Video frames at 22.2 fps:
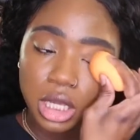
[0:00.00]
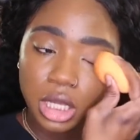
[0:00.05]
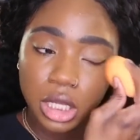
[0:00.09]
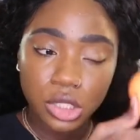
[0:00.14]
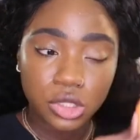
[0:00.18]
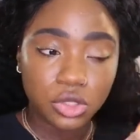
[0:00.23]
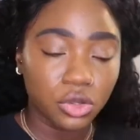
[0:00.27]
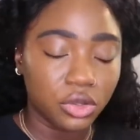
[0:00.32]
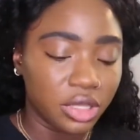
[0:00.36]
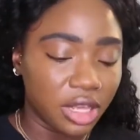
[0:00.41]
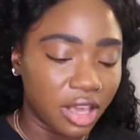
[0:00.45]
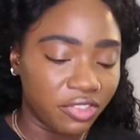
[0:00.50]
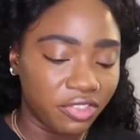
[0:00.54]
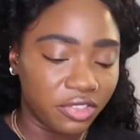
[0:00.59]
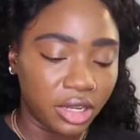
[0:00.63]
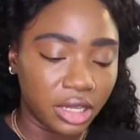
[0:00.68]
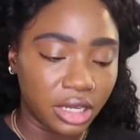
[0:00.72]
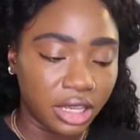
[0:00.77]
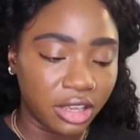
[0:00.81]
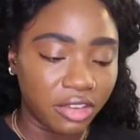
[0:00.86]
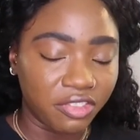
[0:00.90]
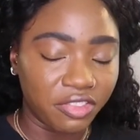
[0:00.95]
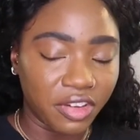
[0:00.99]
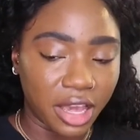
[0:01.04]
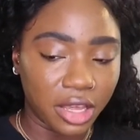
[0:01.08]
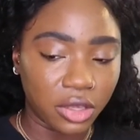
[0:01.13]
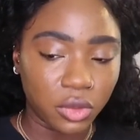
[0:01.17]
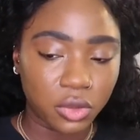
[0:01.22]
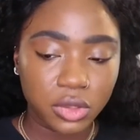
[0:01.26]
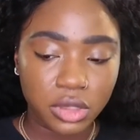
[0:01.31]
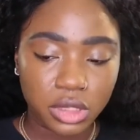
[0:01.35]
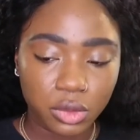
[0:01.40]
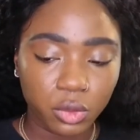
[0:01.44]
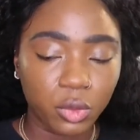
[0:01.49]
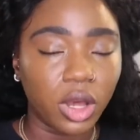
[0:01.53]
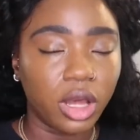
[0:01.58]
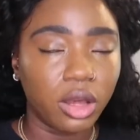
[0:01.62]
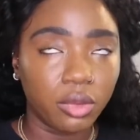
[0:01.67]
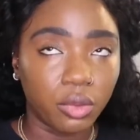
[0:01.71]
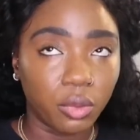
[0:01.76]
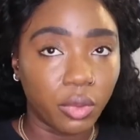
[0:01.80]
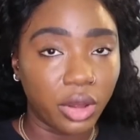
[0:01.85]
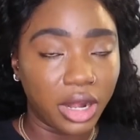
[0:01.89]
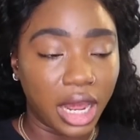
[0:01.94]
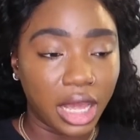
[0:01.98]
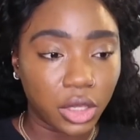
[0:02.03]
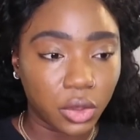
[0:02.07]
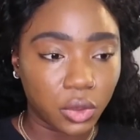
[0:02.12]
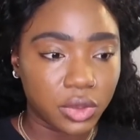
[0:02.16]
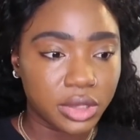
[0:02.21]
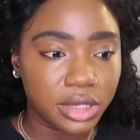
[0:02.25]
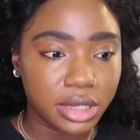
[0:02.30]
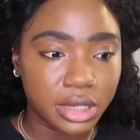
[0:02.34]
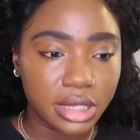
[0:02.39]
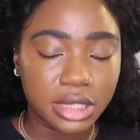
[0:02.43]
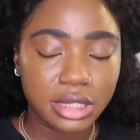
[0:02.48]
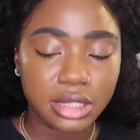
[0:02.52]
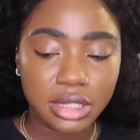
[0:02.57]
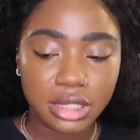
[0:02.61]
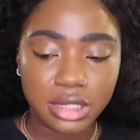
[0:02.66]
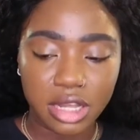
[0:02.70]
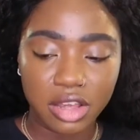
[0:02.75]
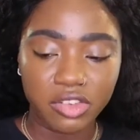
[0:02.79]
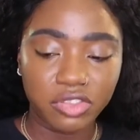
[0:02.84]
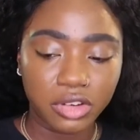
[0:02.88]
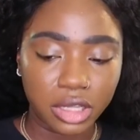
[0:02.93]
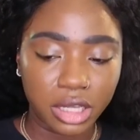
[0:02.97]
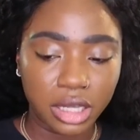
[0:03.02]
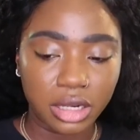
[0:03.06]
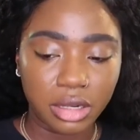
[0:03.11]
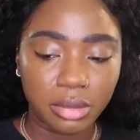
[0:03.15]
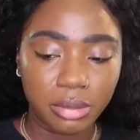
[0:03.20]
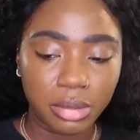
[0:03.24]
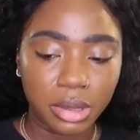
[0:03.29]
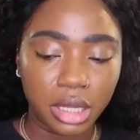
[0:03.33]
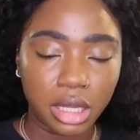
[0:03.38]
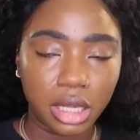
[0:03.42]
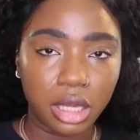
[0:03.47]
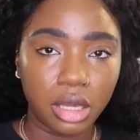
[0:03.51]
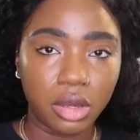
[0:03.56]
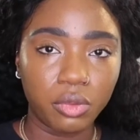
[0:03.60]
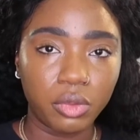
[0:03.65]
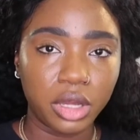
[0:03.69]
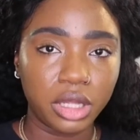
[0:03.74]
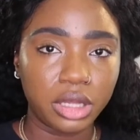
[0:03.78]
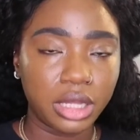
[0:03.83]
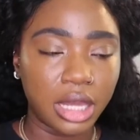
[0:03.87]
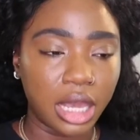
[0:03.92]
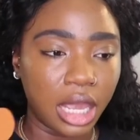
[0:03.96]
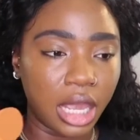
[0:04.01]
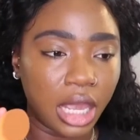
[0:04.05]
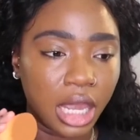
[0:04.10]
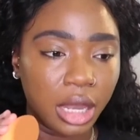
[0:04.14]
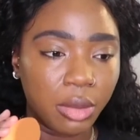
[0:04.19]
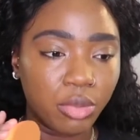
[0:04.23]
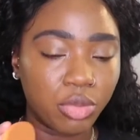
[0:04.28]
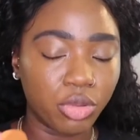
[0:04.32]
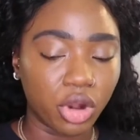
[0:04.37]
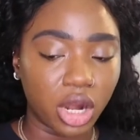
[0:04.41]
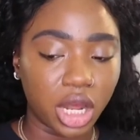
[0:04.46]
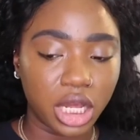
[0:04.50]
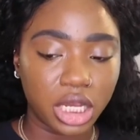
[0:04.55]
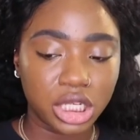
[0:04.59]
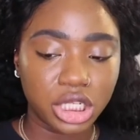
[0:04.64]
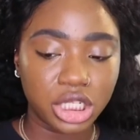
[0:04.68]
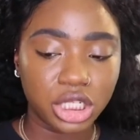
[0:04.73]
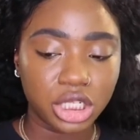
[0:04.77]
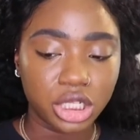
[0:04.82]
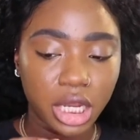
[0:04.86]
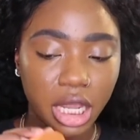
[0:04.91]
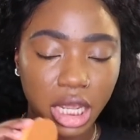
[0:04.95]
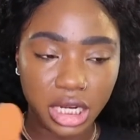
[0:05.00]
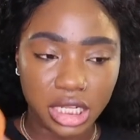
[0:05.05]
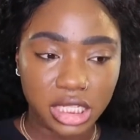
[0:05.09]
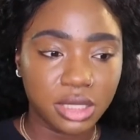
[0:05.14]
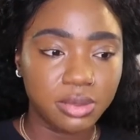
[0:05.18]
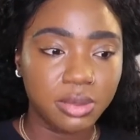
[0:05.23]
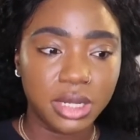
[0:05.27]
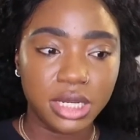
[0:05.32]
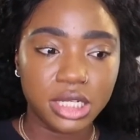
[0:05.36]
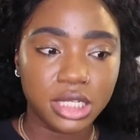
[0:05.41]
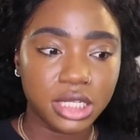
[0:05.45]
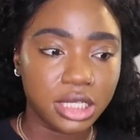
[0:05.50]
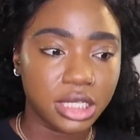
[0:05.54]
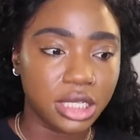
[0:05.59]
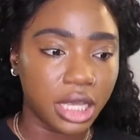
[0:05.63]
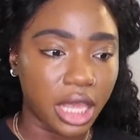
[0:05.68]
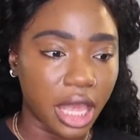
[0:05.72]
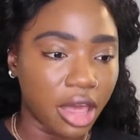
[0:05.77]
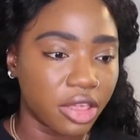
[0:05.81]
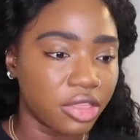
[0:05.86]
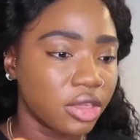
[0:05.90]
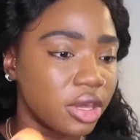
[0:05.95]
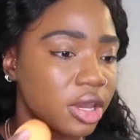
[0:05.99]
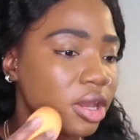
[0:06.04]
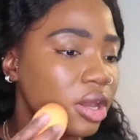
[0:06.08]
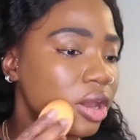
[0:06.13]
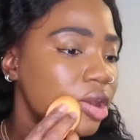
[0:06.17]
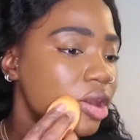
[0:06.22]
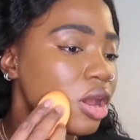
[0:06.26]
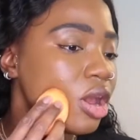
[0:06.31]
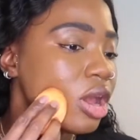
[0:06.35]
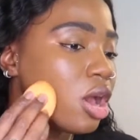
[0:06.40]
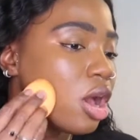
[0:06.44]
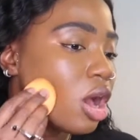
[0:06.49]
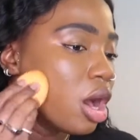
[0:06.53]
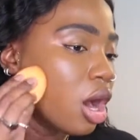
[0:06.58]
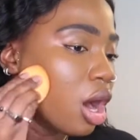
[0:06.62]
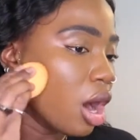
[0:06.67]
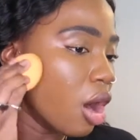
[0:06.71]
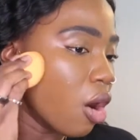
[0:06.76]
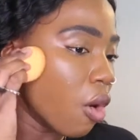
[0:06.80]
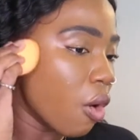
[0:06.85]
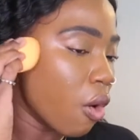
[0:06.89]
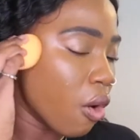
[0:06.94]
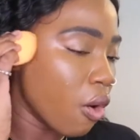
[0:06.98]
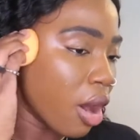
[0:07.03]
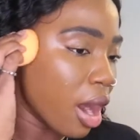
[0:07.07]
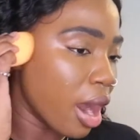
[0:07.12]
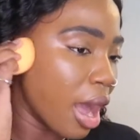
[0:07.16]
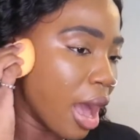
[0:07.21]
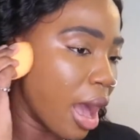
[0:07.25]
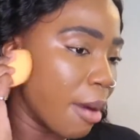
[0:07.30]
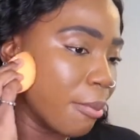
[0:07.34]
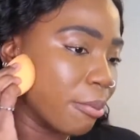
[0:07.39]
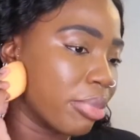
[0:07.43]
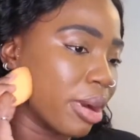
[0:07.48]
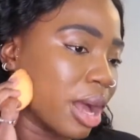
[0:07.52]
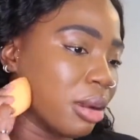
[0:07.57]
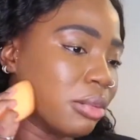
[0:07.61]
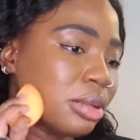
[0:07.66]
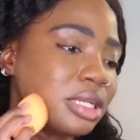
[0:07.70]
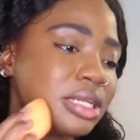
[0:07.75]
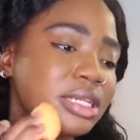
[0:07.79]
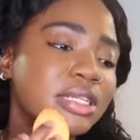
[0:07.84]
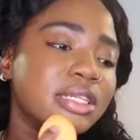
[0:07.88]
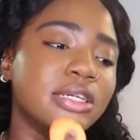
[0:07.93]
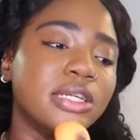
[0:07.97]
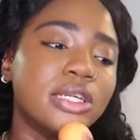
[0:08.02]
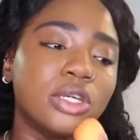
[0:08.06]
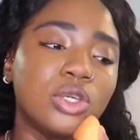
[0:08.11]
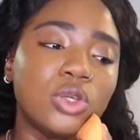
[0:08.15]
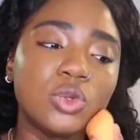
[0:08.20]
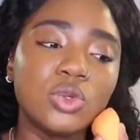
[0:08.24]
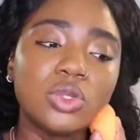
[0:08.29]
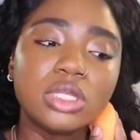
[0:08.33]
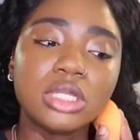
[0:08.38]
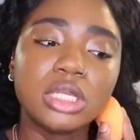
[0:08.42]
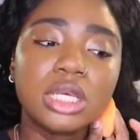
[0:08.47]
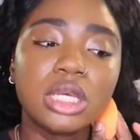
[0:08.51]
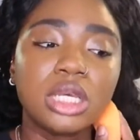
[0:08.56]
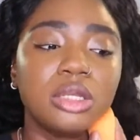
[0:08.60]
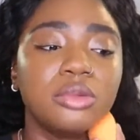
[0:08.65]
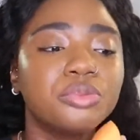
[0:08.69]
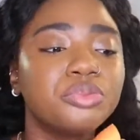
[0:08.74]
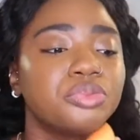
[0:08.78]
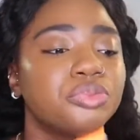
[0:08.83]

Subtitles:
So definitely if I use, well, when I use this, it's definitely gonna be with a brush and a sponge together, or I'm probably just gonna use it,